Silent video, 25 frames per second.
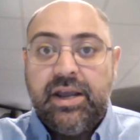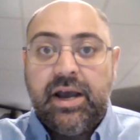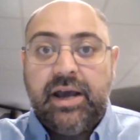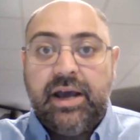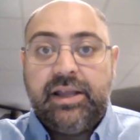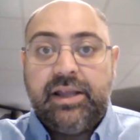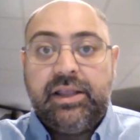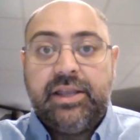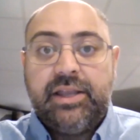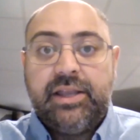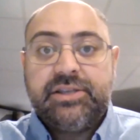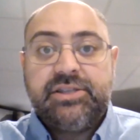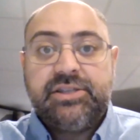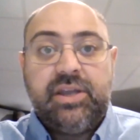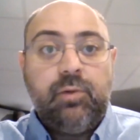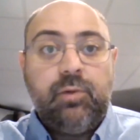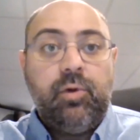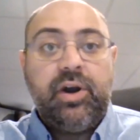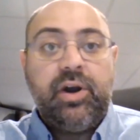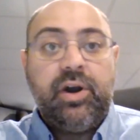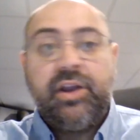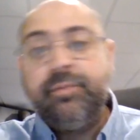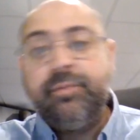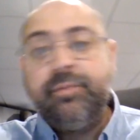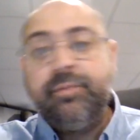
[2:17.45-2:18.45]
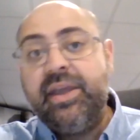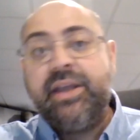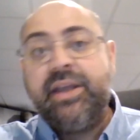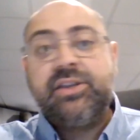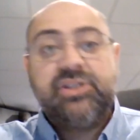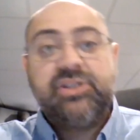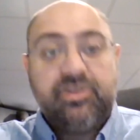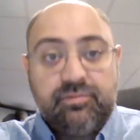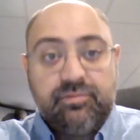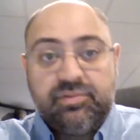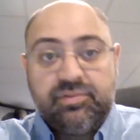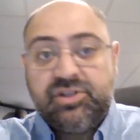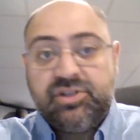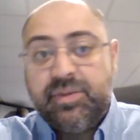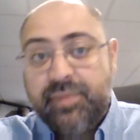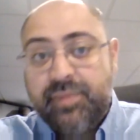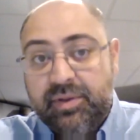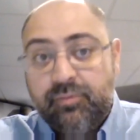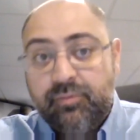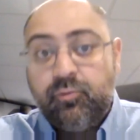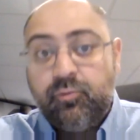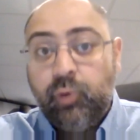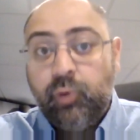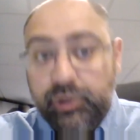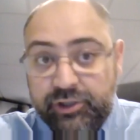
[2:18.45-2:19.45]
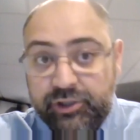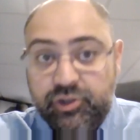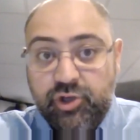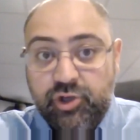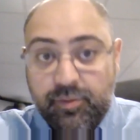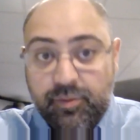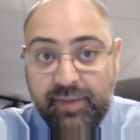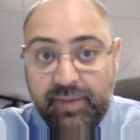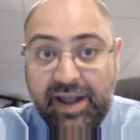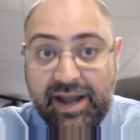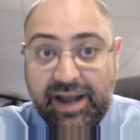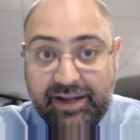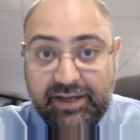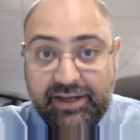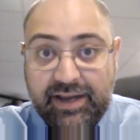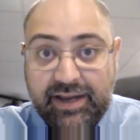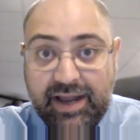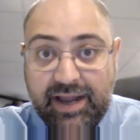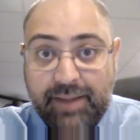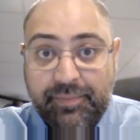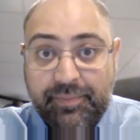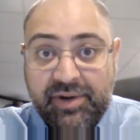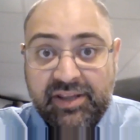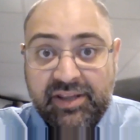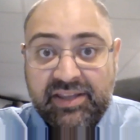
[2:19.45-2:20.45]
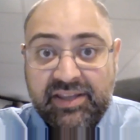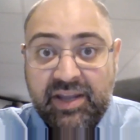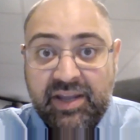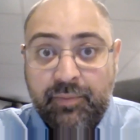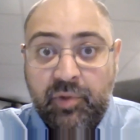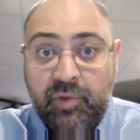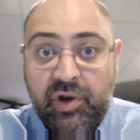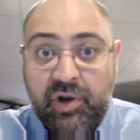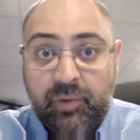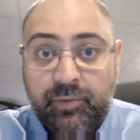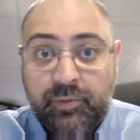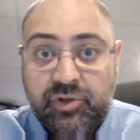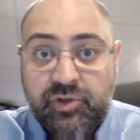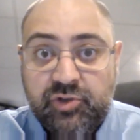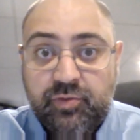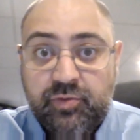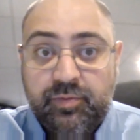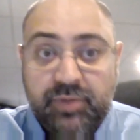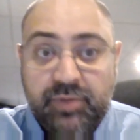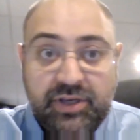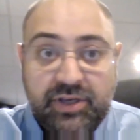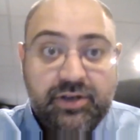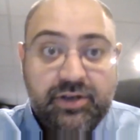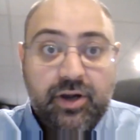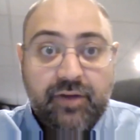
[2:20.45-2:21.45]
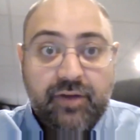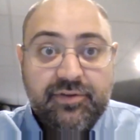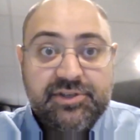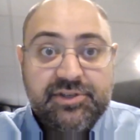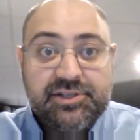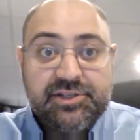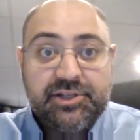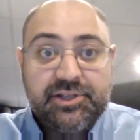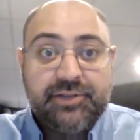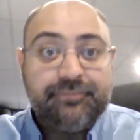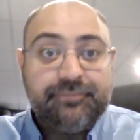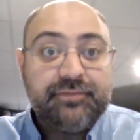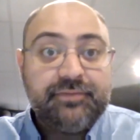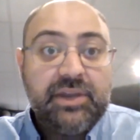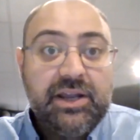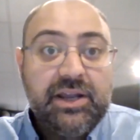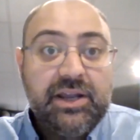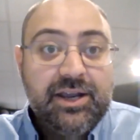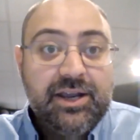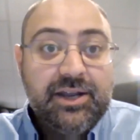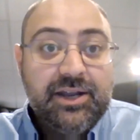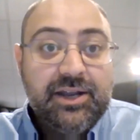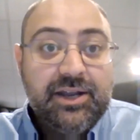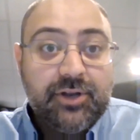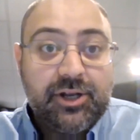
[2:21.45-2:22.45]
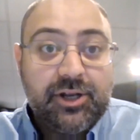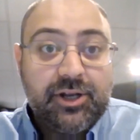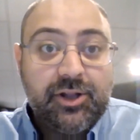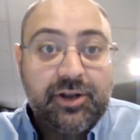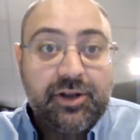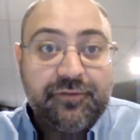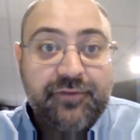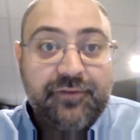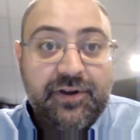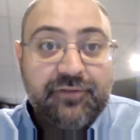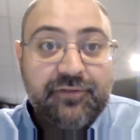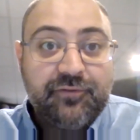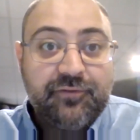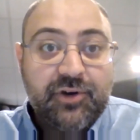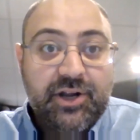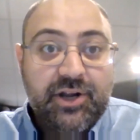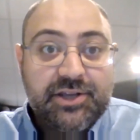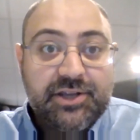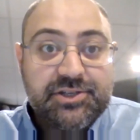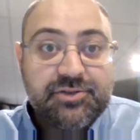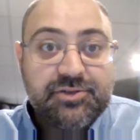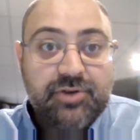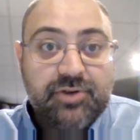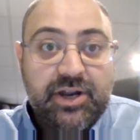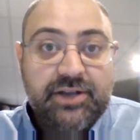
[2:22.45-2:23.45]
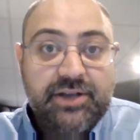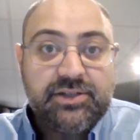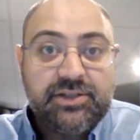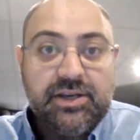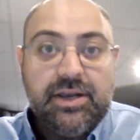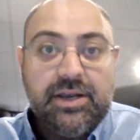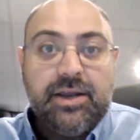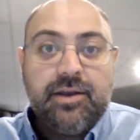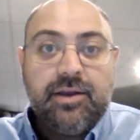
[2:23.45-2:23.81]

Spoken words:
unless they want to make something really dramatic happen at that point, which would be obviously not a lot of fun for us, right?